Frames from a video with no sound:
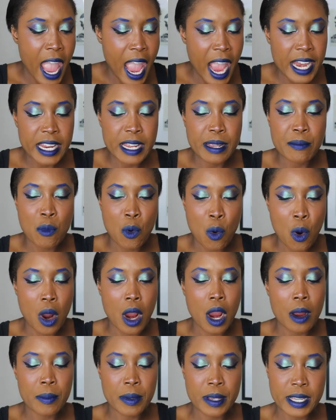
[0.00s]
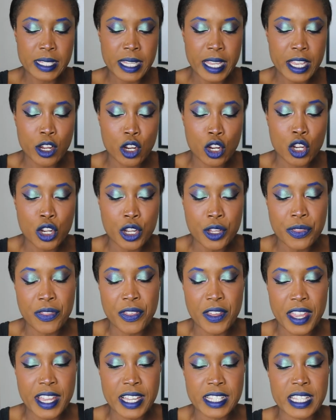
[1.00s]
any more because I hear
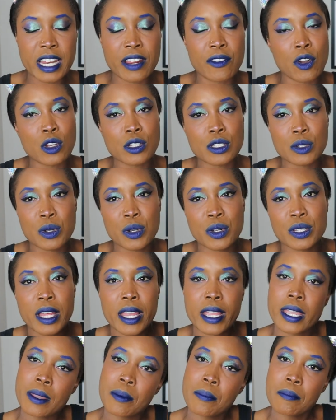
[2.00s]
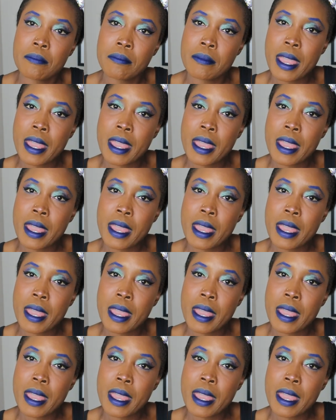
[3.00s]
good things and I've also heard like